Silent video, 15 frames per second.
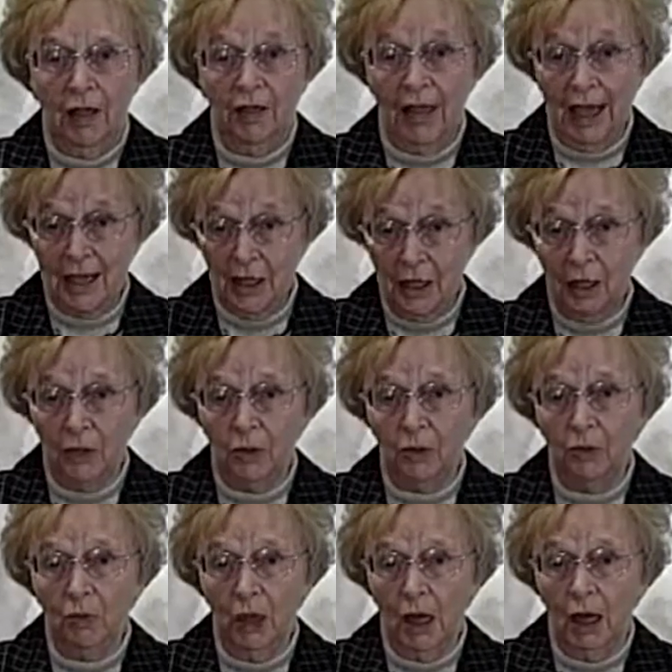that
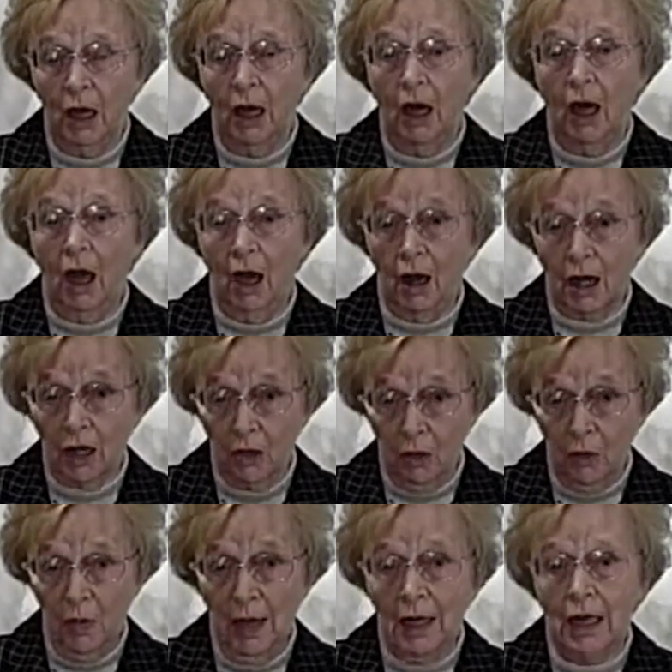you are
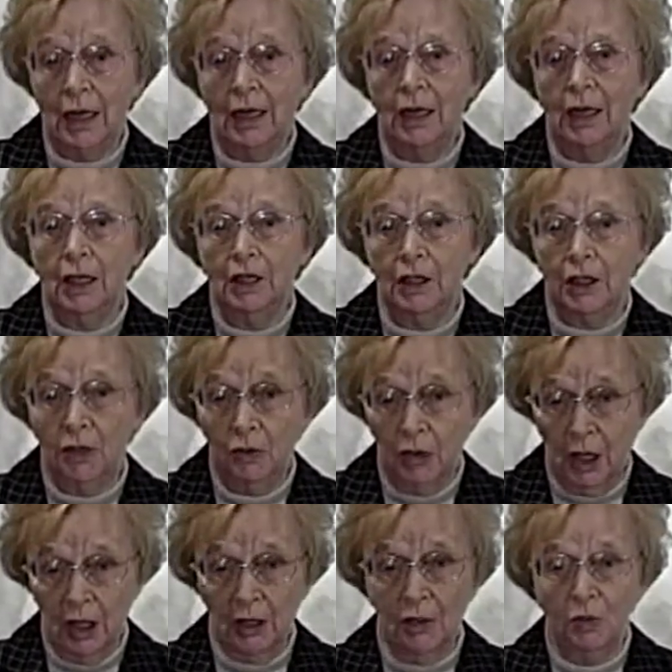going to
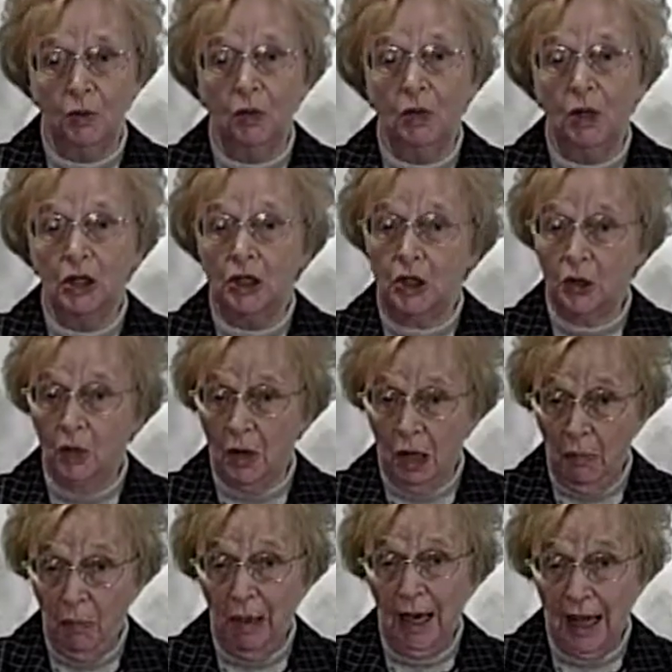go to
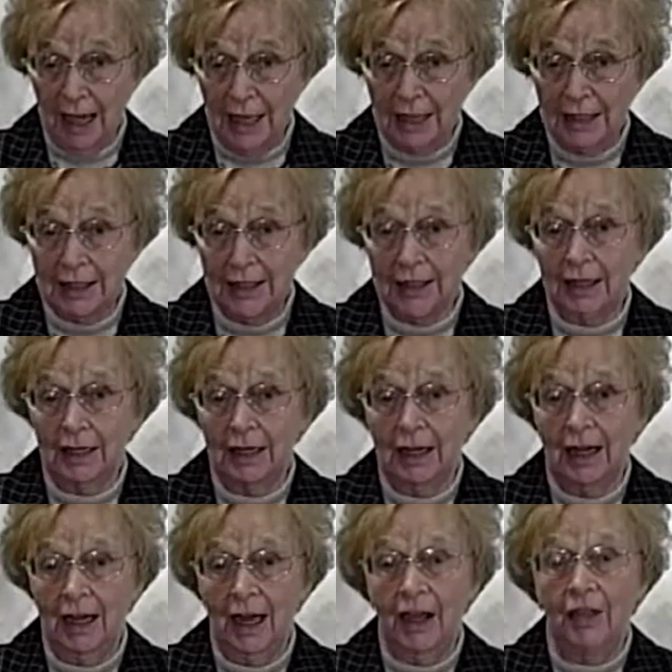a place
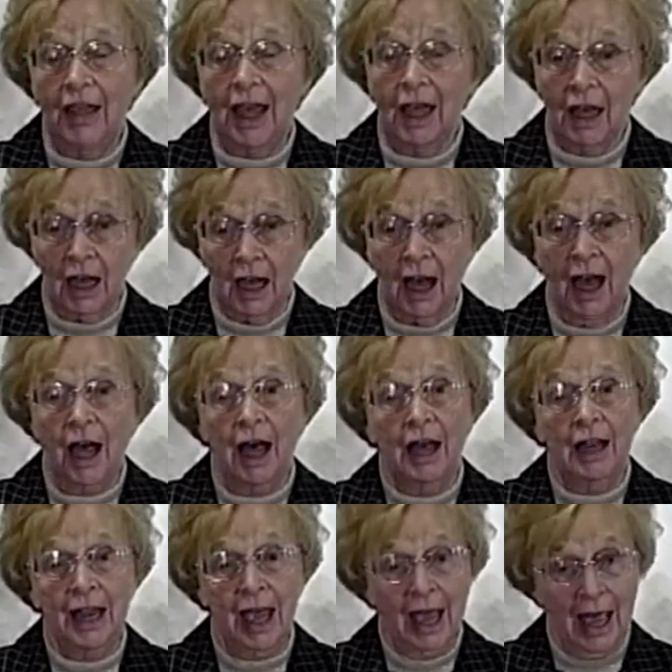that
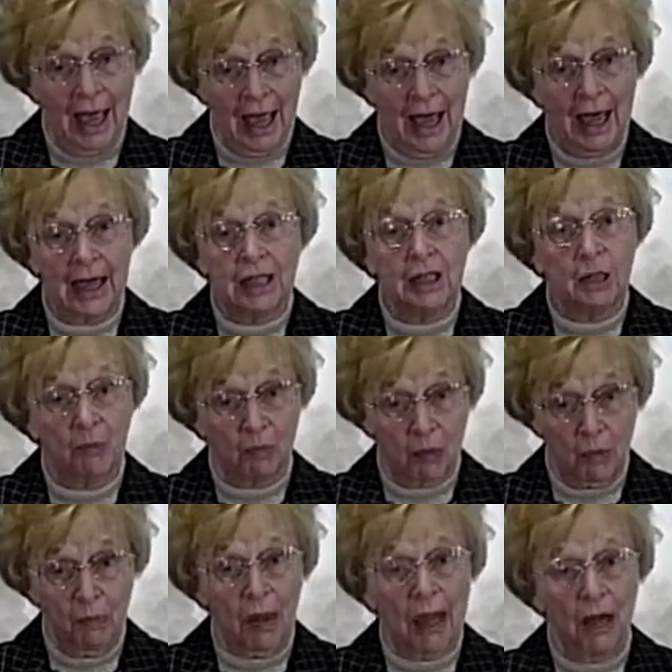God has
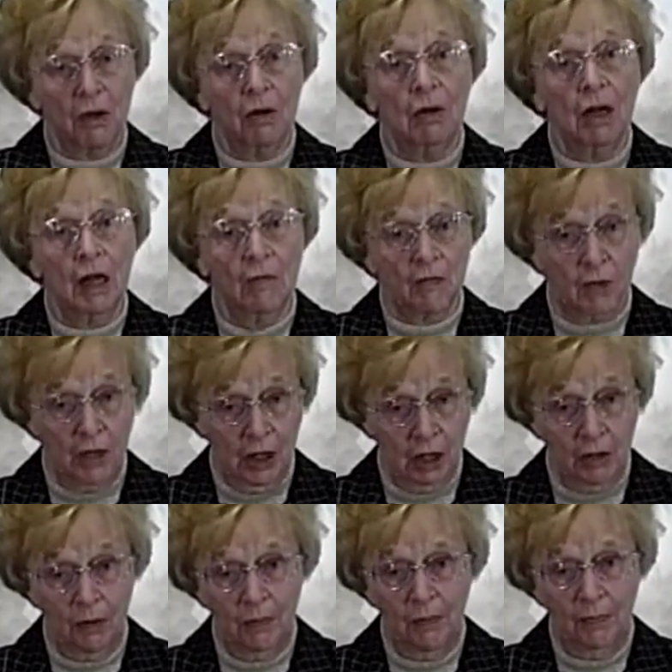prepared for
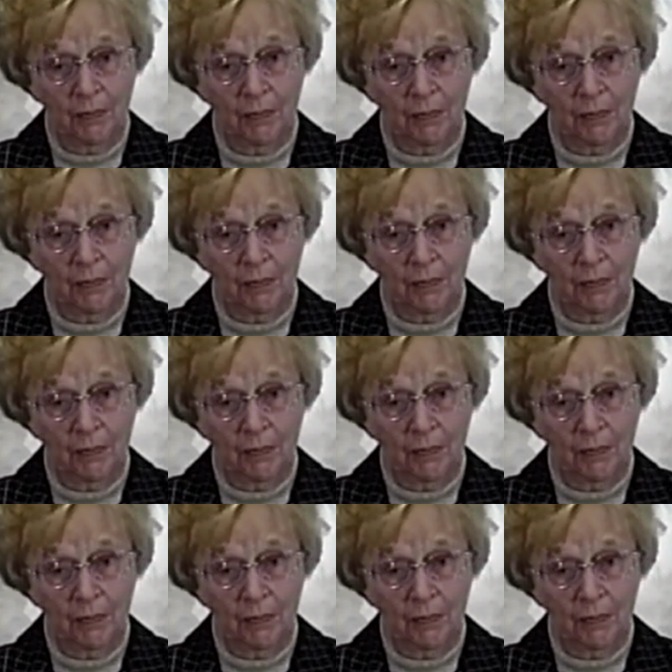you.